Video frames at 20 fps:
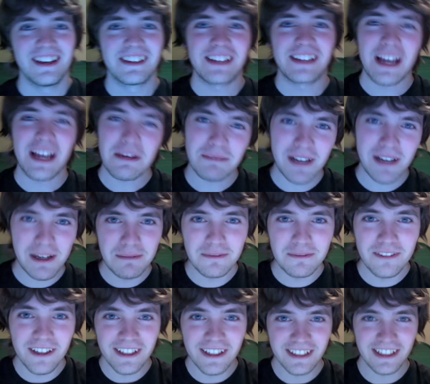Capcom
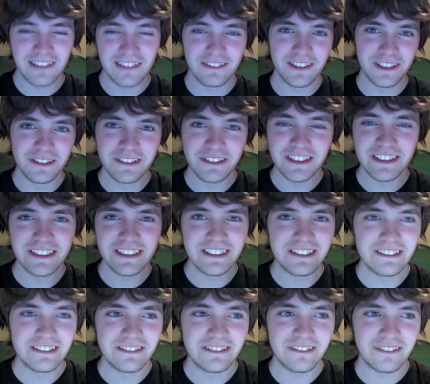Fighting
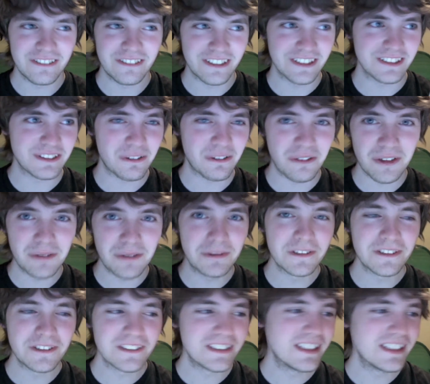Evolution was
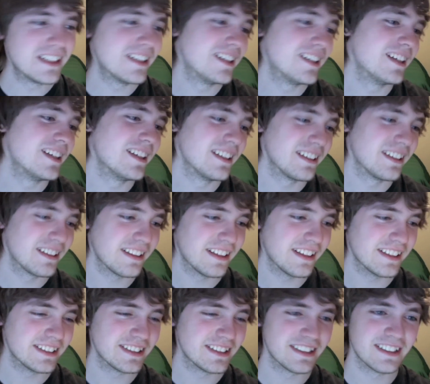horrible.
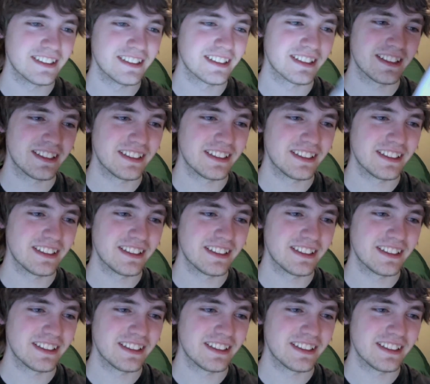They took